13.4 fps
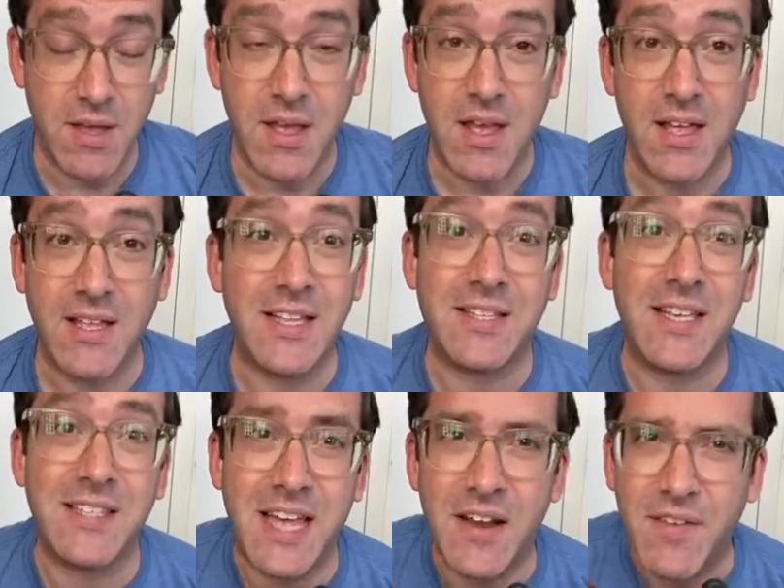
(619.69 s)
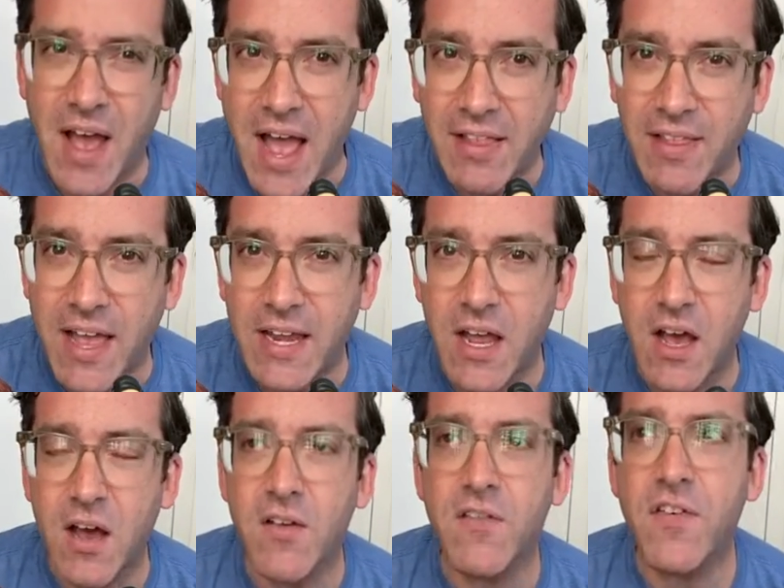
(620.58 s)
It's kind of a highlight
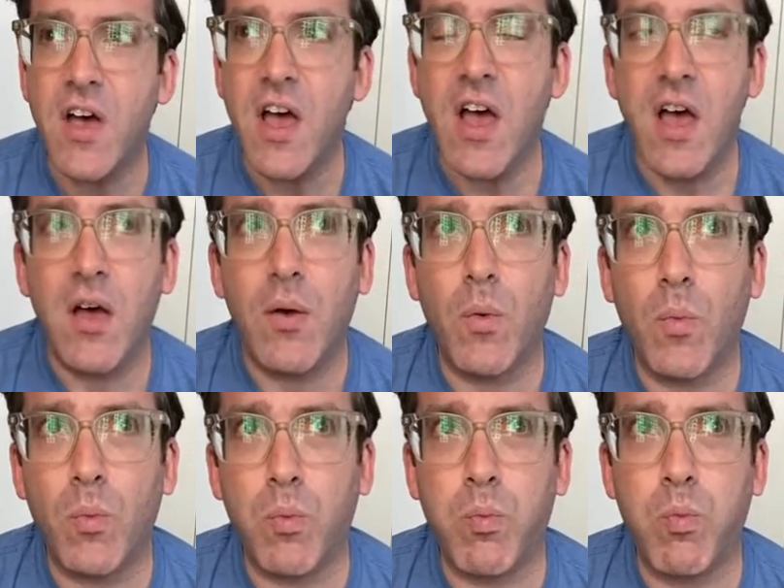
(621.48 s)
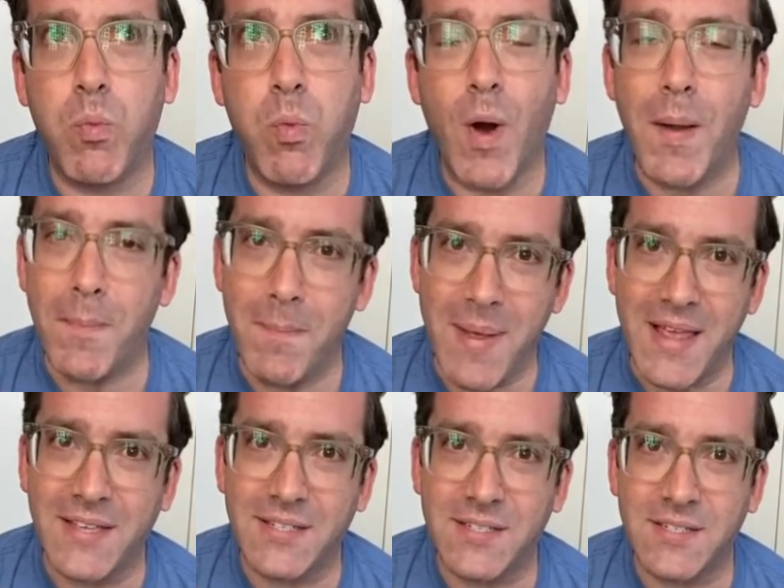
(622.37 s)
of what
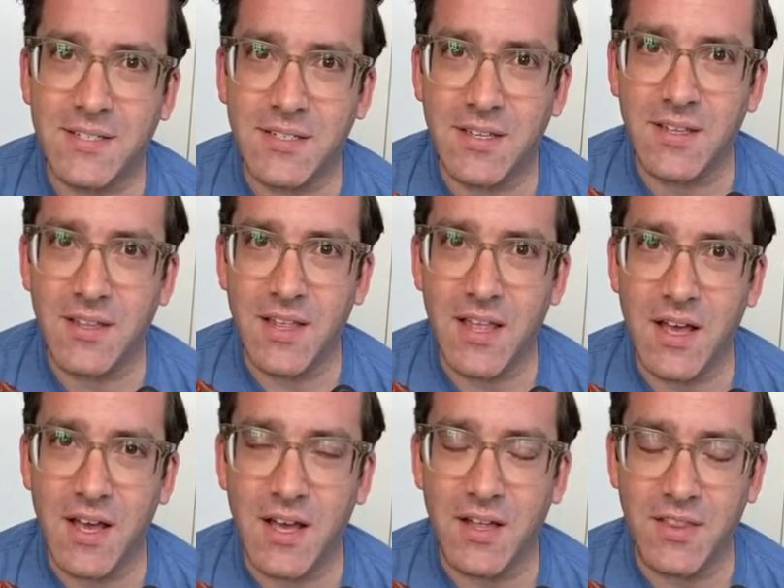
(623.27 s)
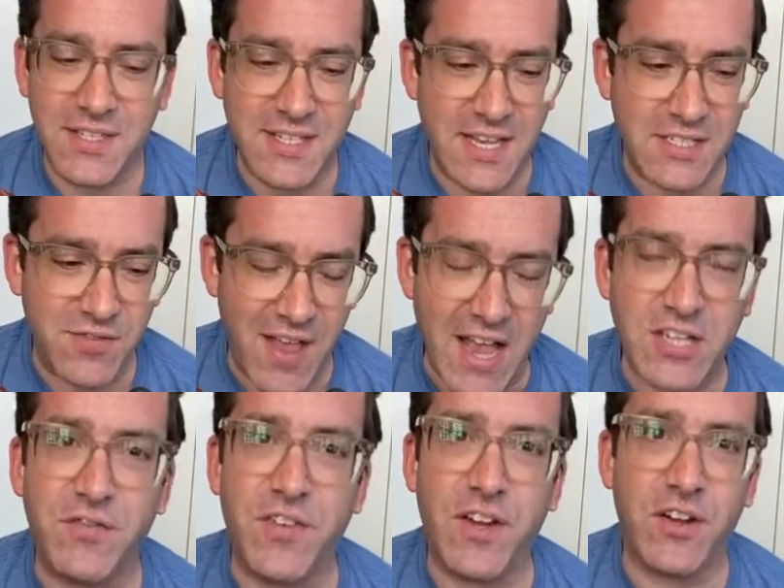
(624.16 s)
makes these kinds of
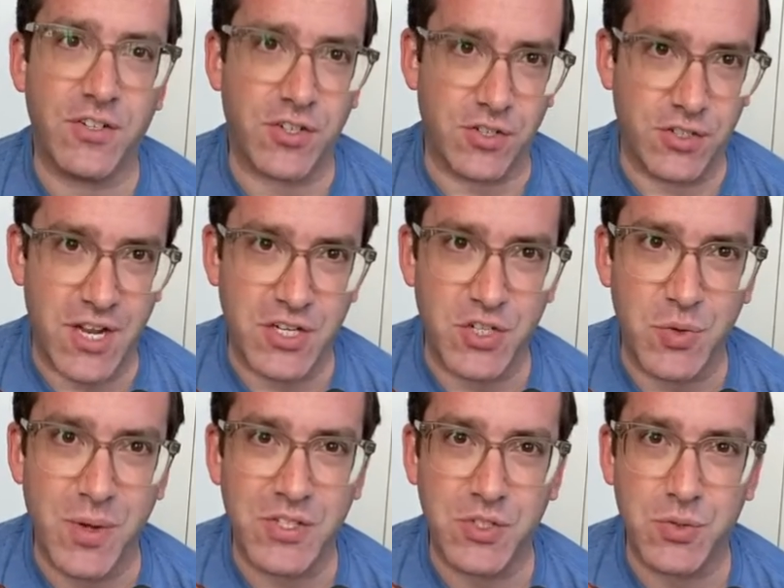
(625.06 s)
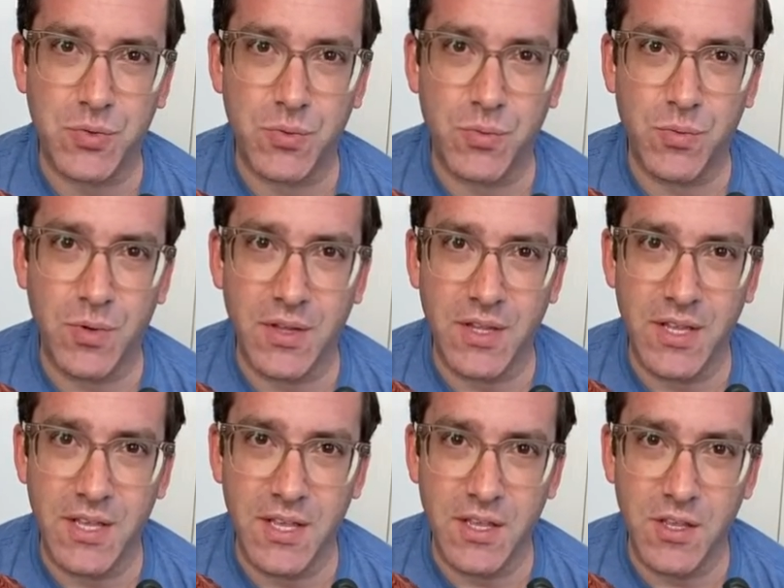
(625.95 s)
action figures or statuettes really
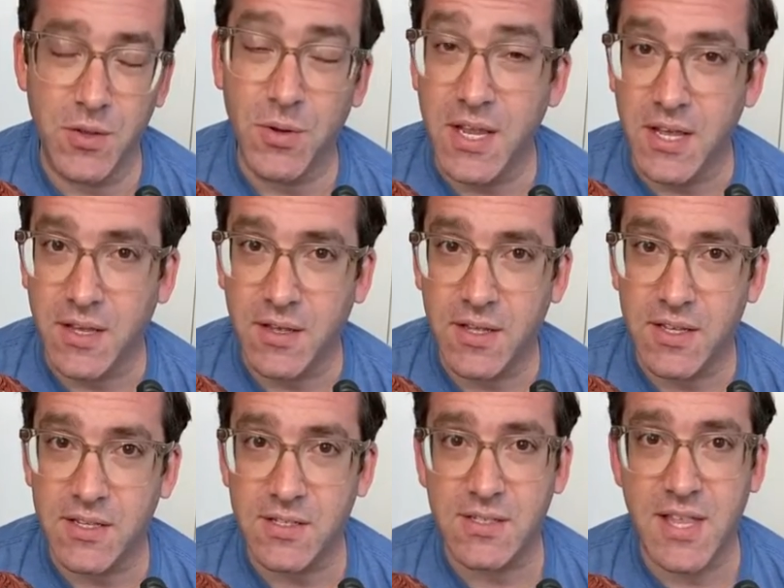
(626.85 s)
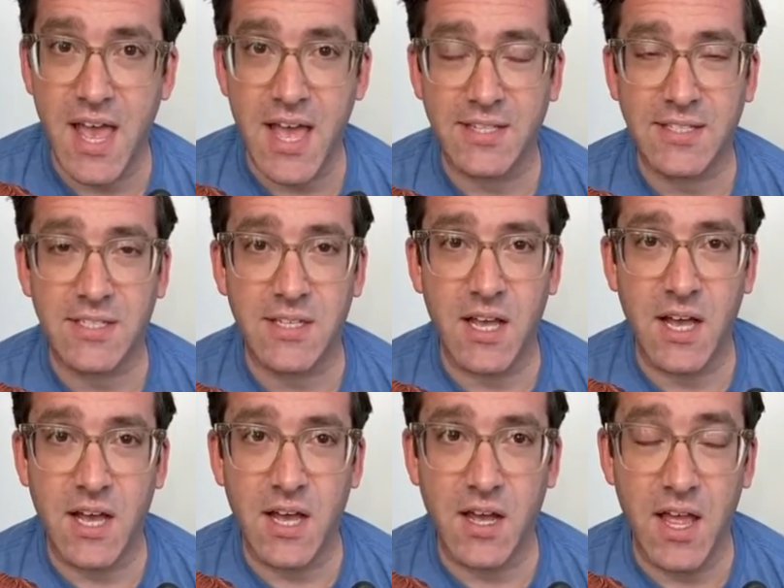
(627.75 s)
unique, is that
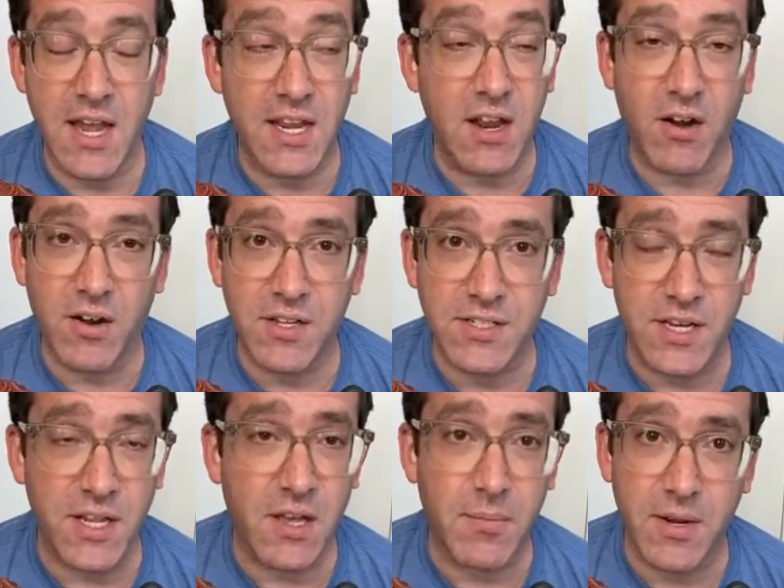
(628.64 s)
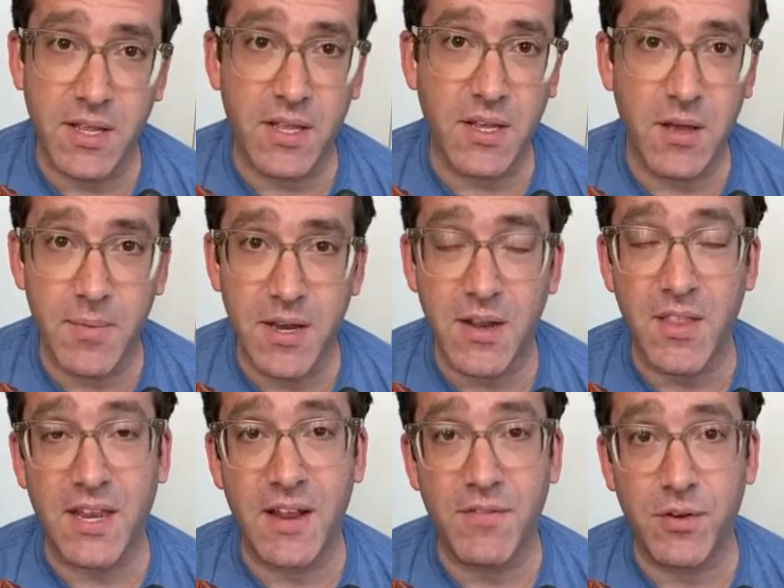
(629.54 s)
any artist, any company can come in and they
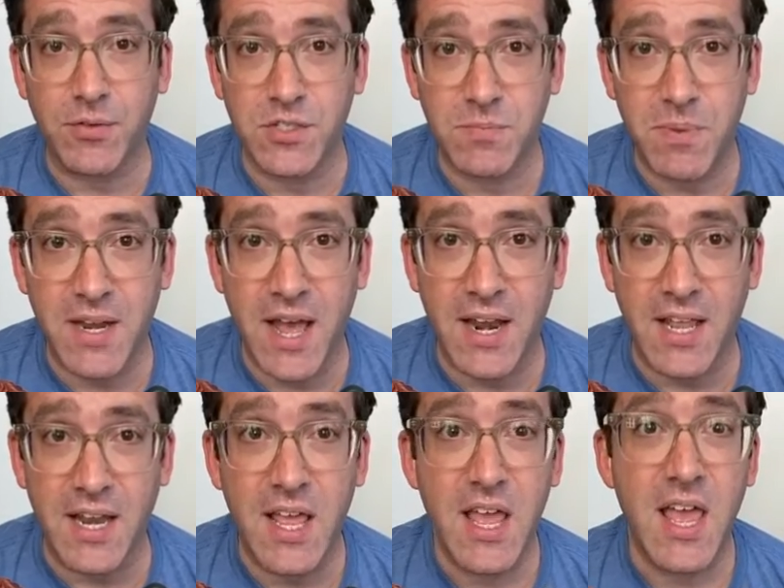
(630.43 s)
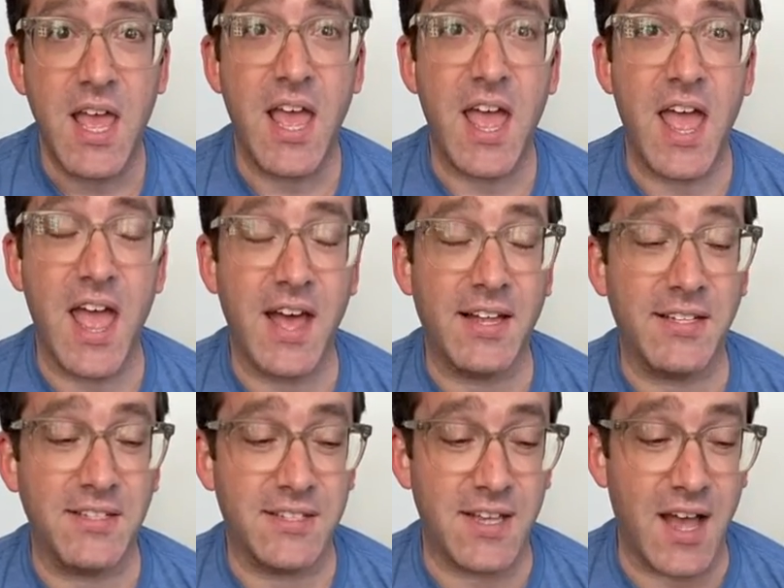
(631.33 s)
can have their own spin on it,
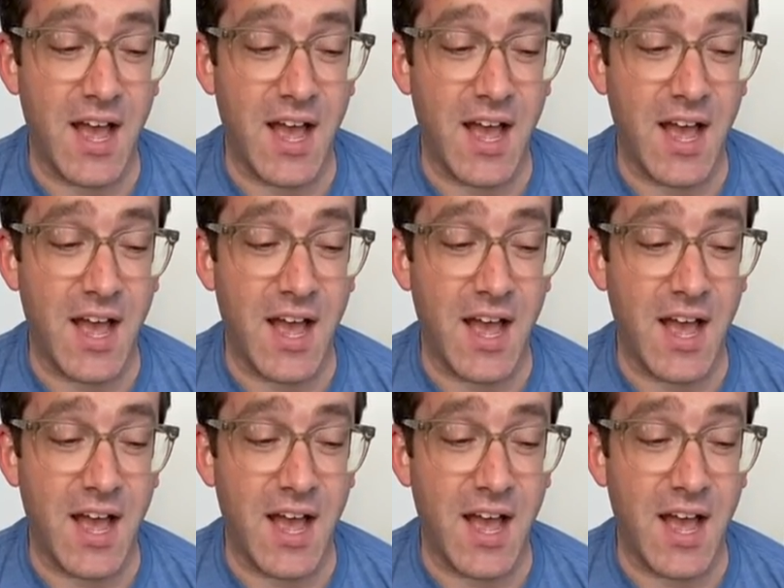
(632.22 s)
and it